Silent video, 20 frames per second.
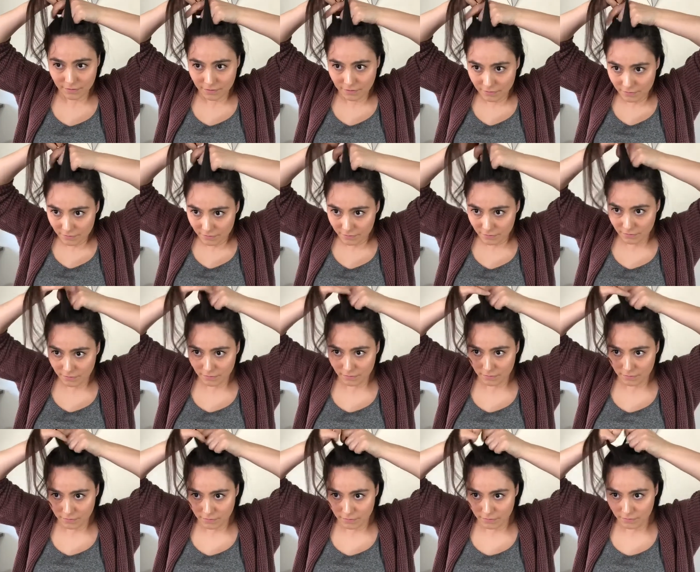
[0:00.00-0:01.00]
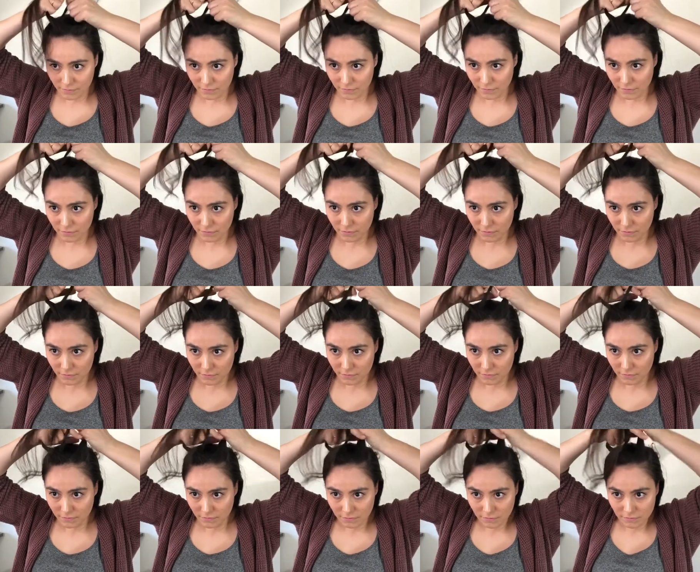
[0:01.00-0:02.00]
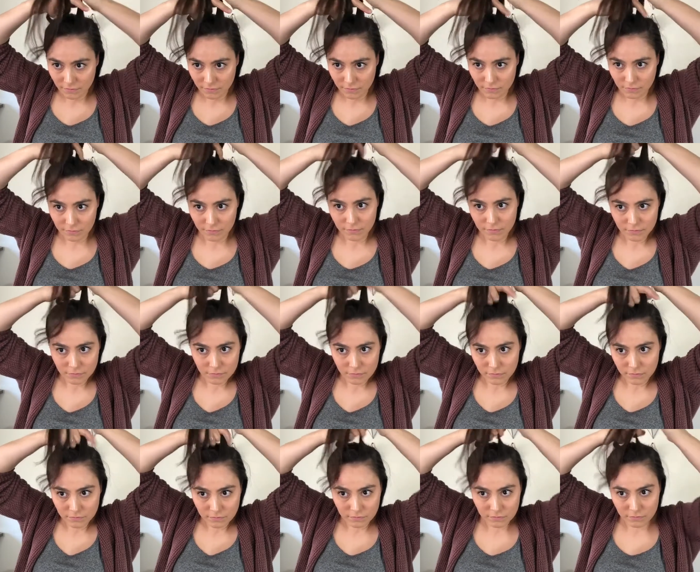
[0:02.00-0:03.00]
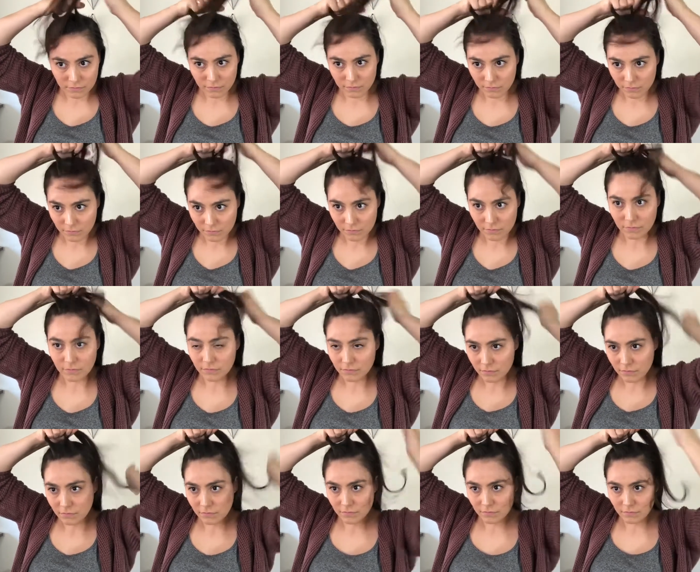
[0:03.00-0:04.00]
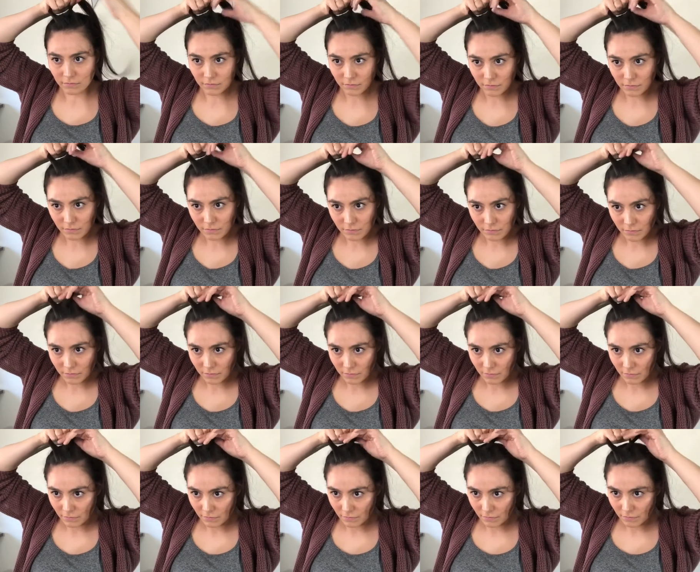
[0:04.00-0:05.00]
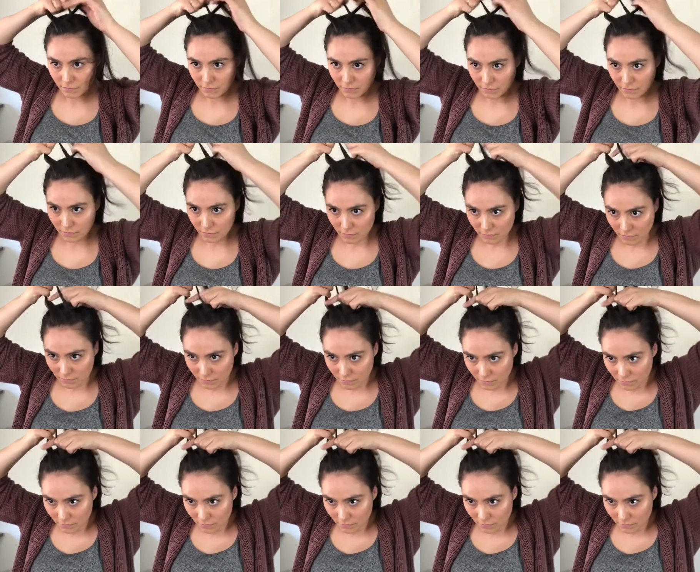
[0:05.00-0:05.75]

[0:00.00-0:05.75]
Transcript: Nothing is said.